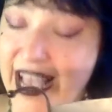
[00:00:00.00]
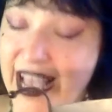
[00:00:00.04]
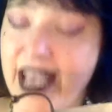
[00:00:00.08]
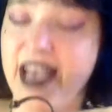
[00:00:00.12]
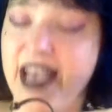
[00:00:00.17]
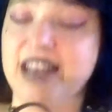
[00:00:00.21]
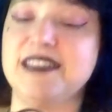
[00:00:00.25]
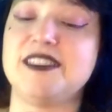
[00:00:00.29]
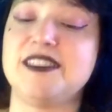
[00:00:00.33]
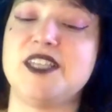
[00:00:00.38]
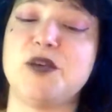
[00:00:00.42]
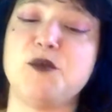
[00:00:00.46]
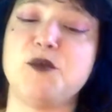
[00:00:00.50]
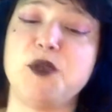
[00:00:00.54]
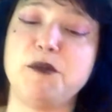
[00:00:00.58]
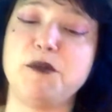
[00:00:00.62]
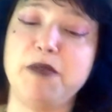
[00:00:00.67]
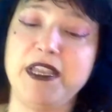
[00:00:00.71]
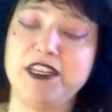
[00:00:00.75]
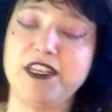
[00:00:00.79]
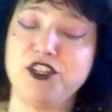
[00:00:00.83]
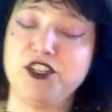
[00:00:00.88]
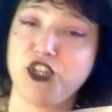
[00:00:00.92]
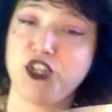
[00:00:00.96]
And someone
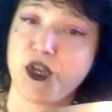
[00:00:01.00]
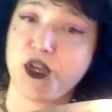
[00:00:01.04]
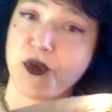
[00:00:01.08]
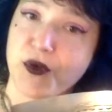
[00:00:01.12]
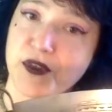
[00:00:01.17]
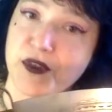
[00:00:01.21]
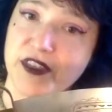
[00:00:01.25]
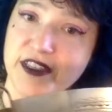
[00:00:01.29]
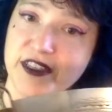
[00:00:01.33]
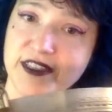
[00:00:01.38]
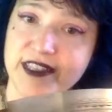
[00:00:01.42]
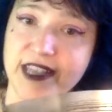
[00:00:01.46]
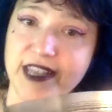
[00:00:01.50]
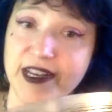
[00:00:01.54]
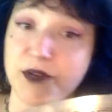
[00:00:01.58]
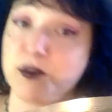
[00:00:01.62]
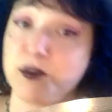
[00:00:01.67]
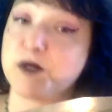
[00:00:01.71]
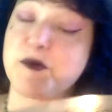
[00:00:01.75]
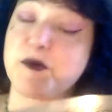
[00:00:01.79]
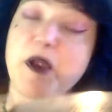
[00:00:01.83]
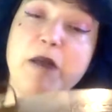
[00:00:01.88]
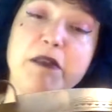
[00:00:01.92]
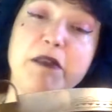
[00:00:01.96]
made a joke that said it was
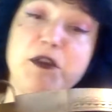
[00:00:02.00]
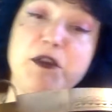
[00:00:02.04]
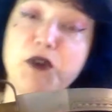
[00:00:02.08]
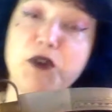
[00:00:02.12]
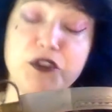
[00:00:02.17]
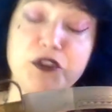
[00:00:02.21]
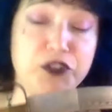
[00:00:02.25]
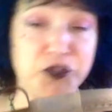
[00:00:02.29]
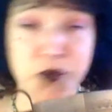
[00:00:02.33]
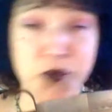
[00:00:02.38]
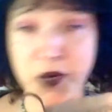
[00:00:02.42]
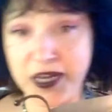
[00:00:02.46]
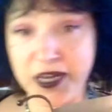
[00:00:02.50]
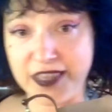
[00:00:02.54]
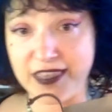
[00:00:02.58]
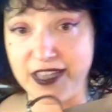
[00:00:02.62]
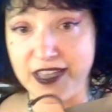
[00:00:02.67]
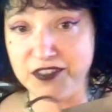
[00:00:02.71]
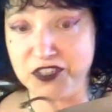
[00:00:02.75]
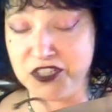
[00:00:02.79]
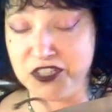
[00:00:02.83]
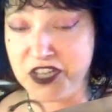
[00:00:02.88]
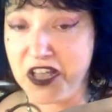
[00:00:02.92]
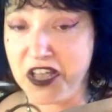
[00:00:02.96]
probably worth
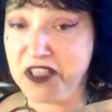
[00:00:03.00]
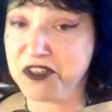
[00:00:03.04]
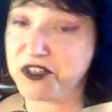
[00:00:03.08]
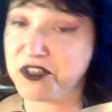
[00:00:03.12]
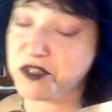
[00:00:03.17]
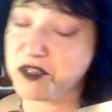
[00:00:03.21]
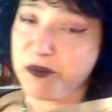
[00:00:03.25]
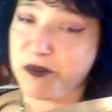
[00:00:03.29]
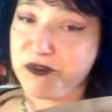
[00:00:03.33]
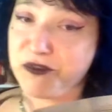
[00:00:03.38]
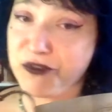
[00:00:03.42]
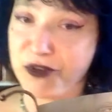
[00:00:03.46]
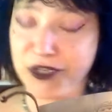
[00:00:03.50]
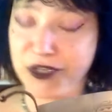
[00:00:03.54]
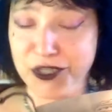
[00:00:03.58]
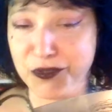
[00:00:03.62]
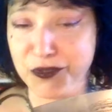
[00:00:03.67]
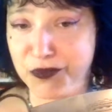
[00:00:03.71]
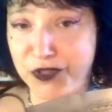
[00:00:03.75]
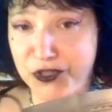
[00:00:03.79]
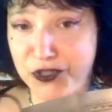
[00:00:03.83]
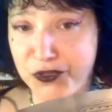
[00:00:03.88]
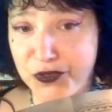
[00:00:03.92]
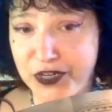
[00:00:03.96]
$20,000 before you
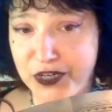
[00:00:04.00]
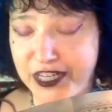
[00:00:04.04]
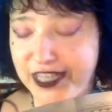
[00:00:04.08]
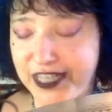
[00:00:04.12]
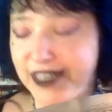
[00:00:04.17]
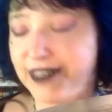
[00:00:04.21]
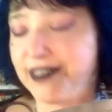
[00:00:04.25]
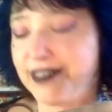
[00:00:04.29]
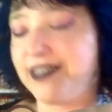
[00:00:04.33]
restored it.